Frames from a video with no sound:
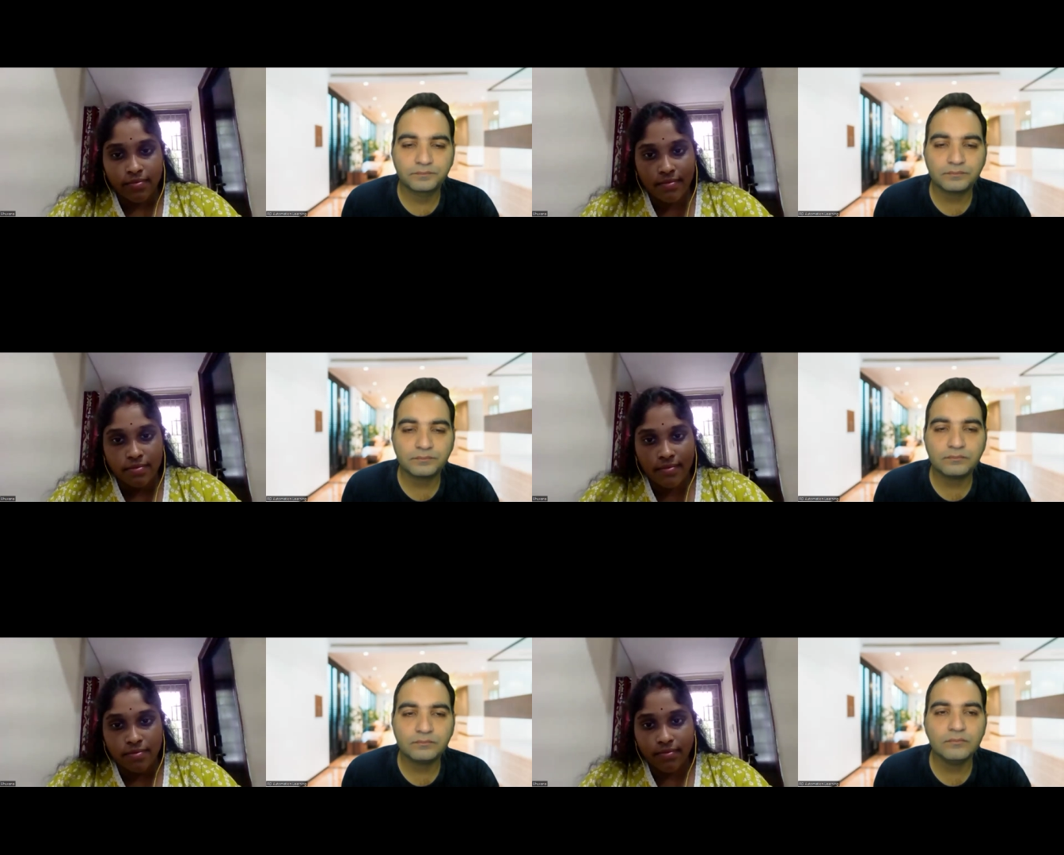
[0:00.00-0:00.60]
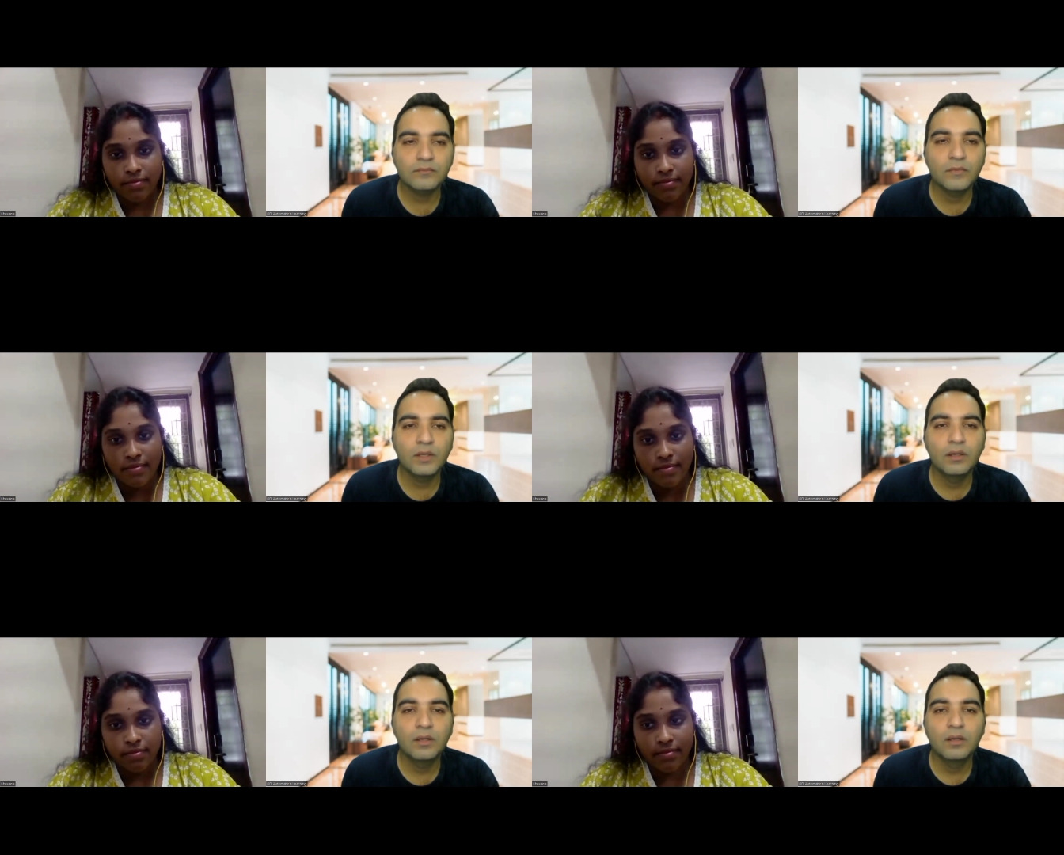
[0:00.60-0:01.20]

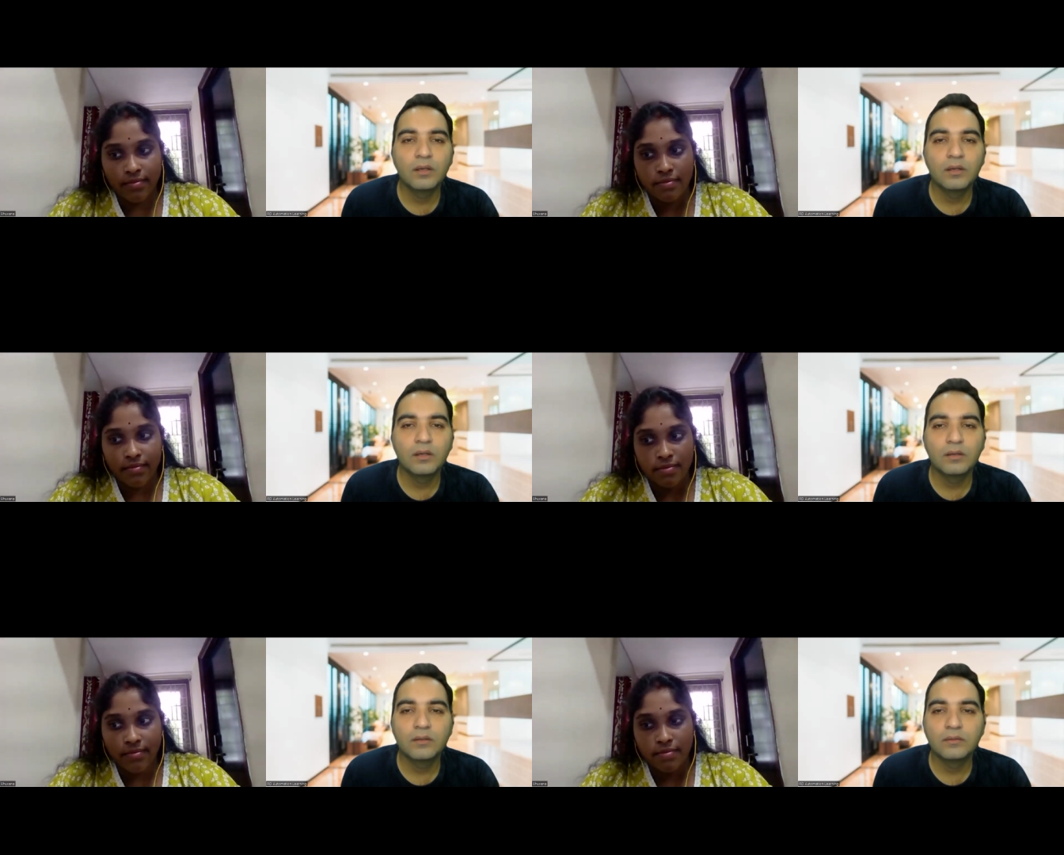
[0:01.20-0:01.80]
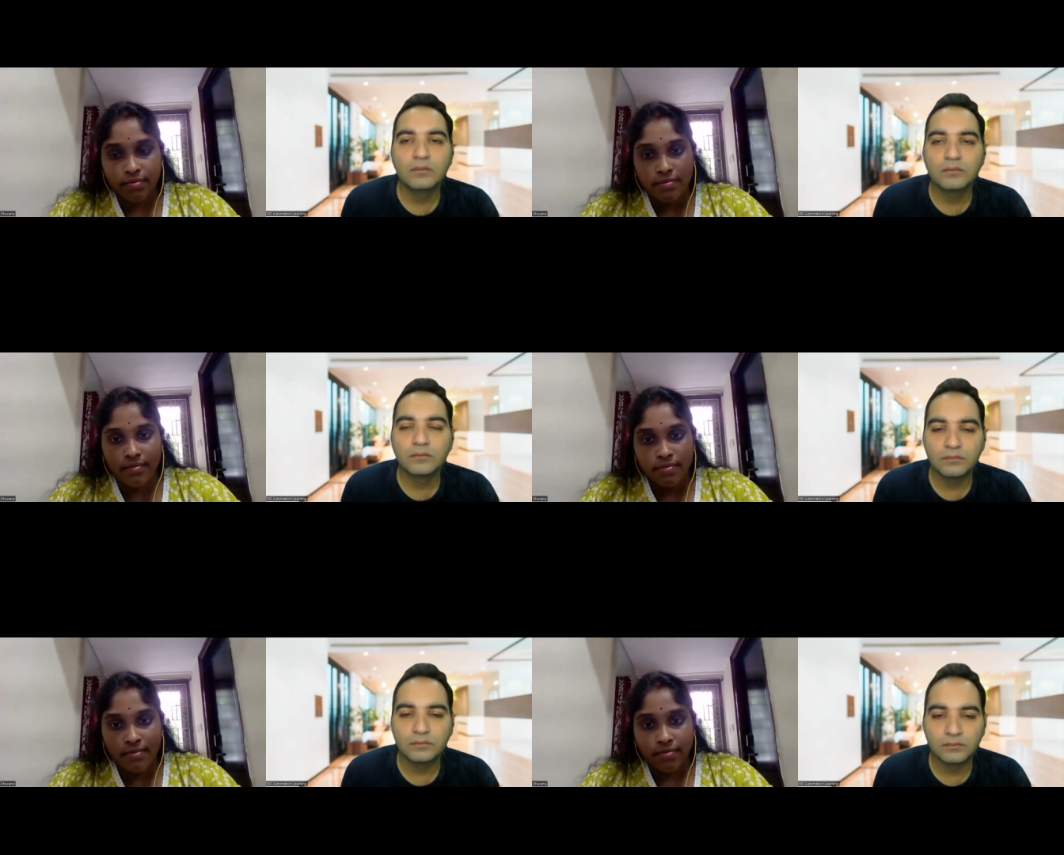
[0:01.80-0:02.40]

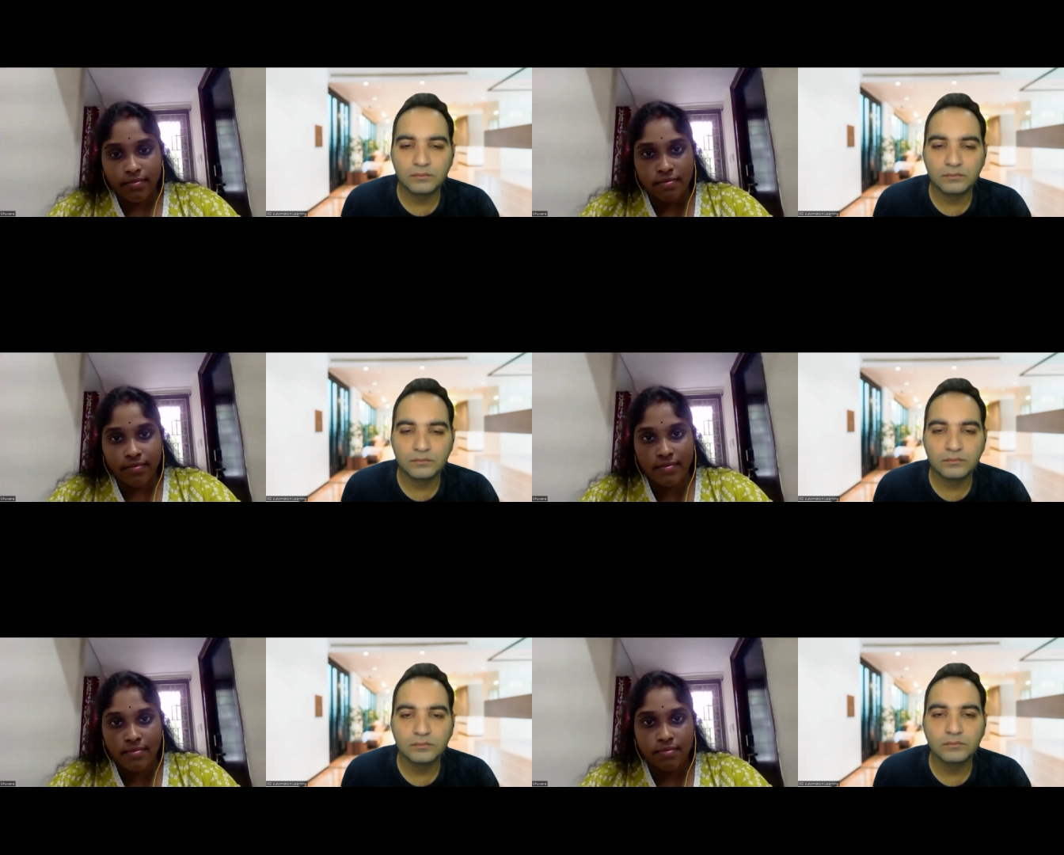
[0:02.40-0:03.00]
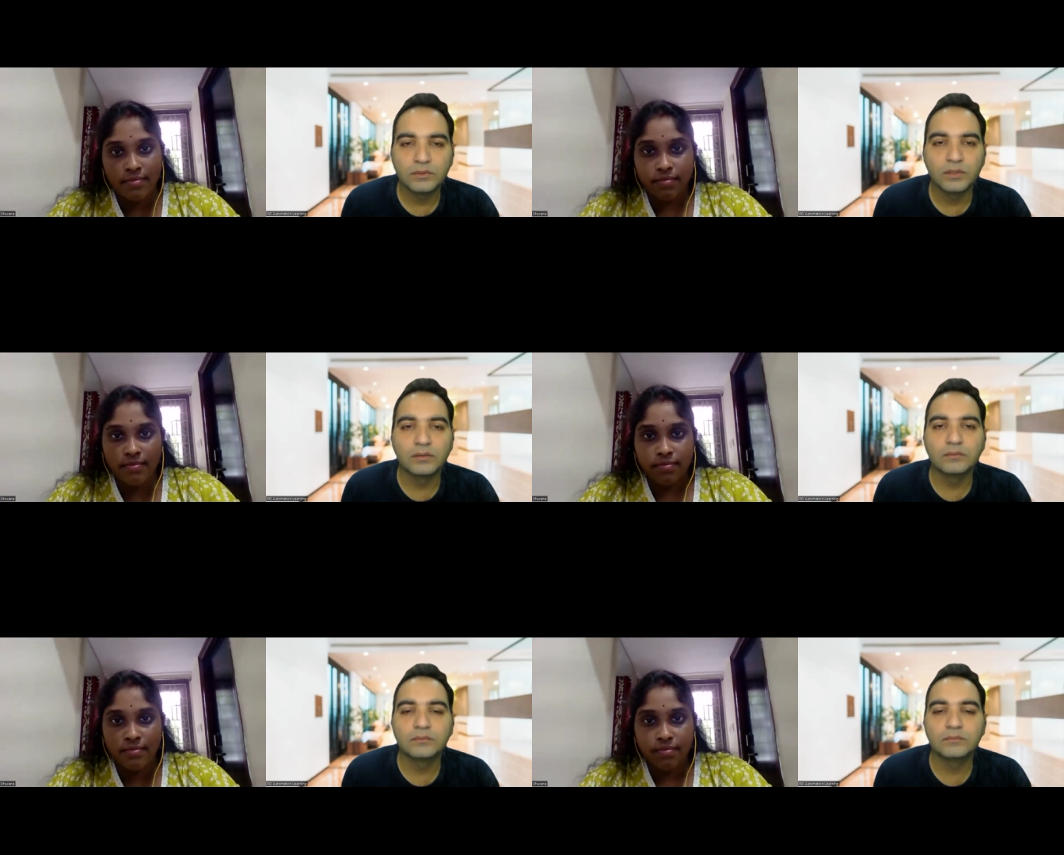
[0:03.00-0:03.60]

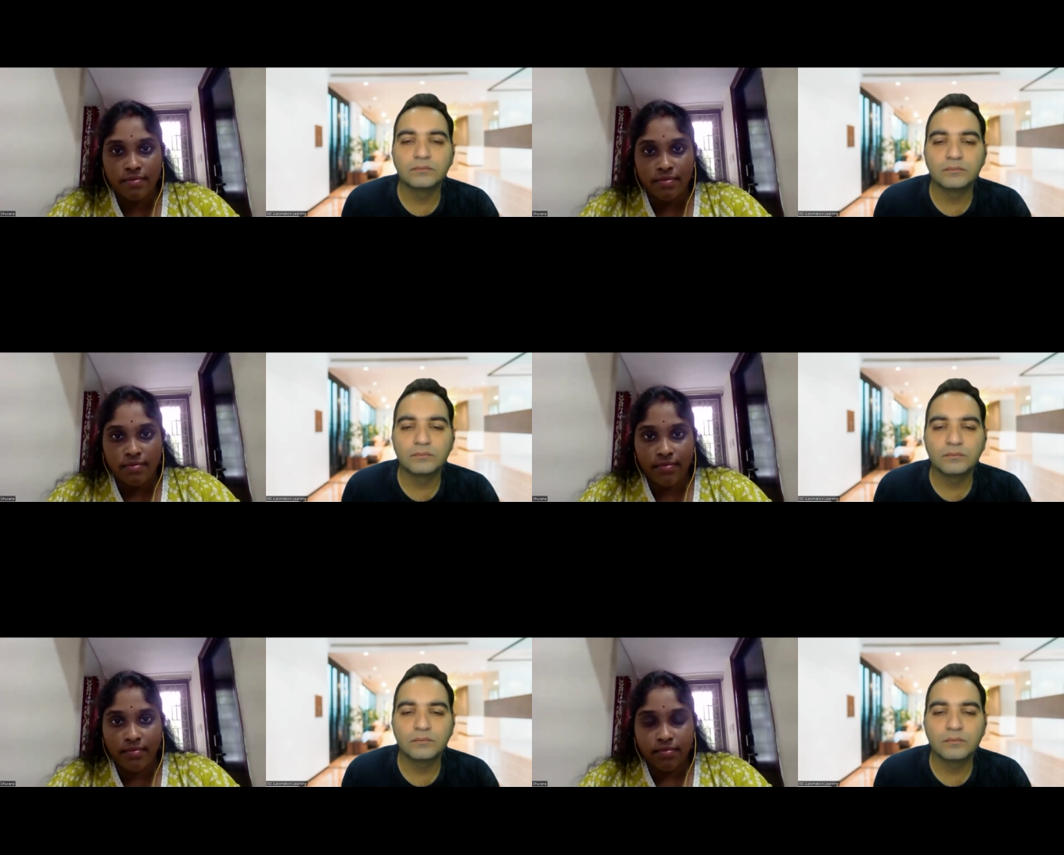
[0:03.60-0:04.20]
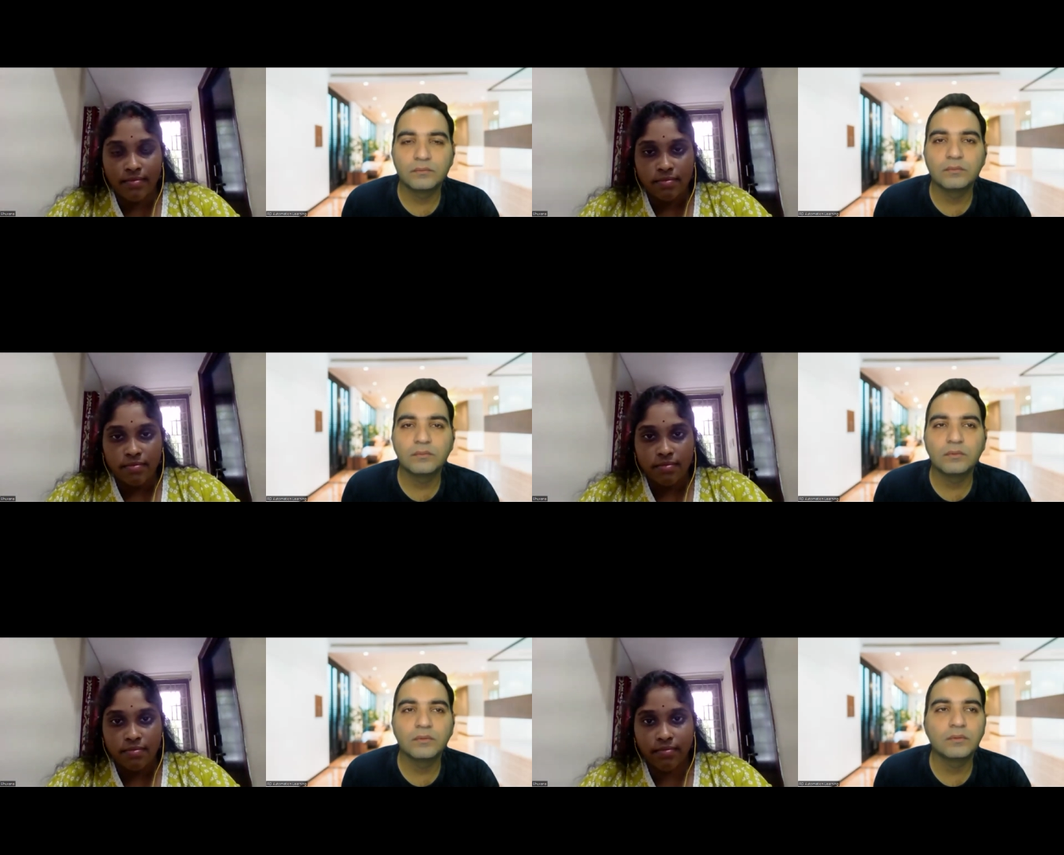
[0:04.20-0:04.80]
[no speech]